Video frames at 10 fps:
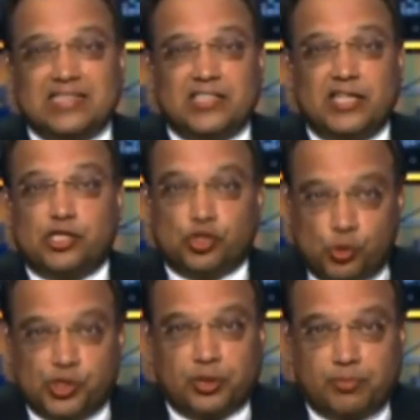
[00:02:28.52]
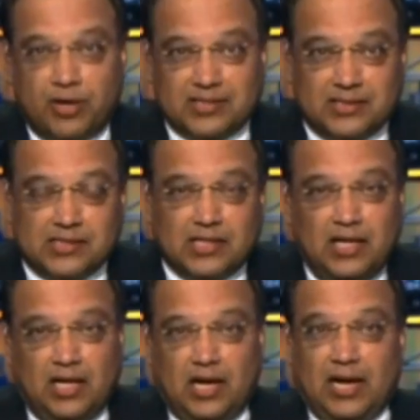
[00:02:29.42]
enhances their social
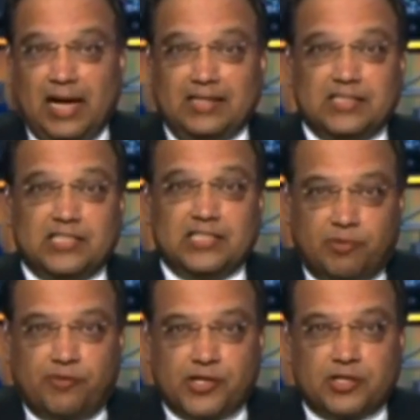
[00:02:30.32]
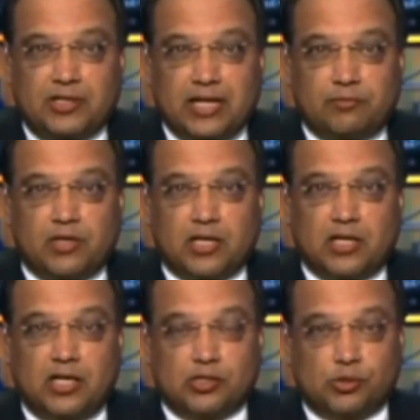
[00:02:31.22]
presence. And this is the professional
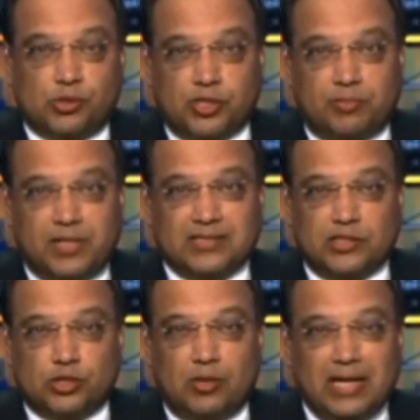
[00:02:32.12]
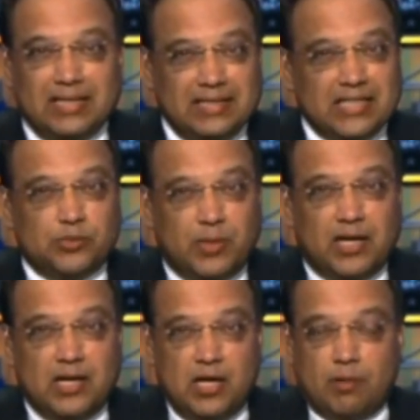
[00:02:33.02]
network social presence. So I think
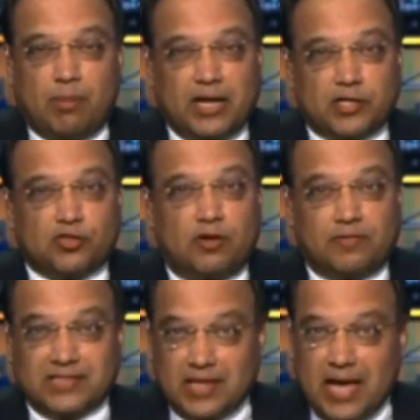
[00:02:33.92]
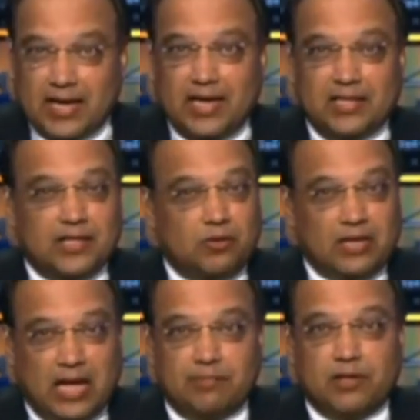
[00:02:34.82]
that's where Microsoft is
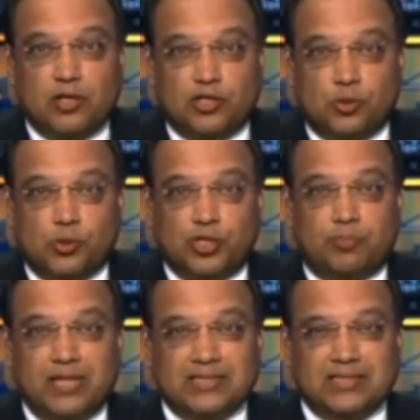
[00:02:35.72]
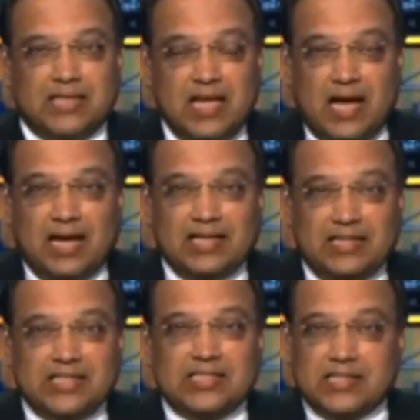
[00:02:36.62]
lagging. They don't have a good social presence.
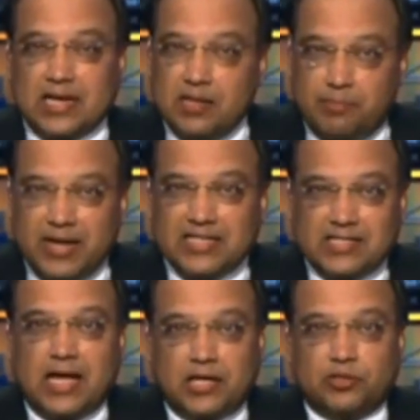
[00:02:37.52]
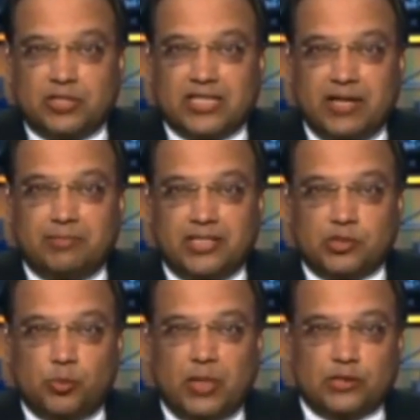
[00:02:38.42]
I think this kind of brings that to the
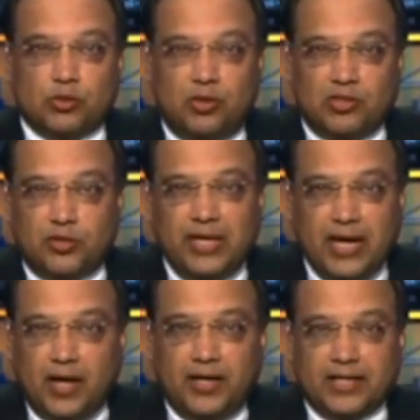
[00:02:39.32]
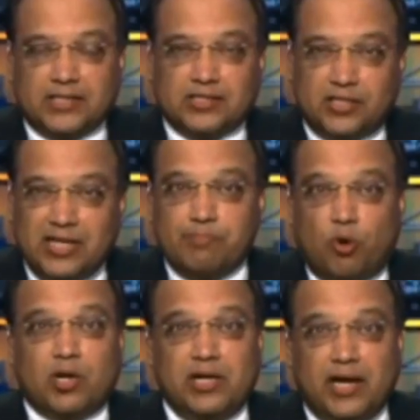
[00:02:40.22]
table as well. So on three
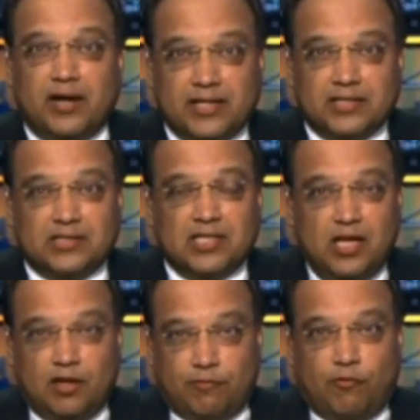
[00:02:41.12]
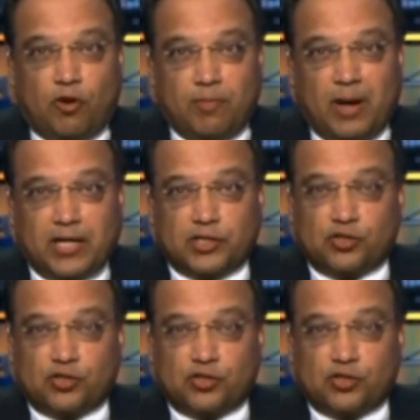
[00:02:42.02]
important areas for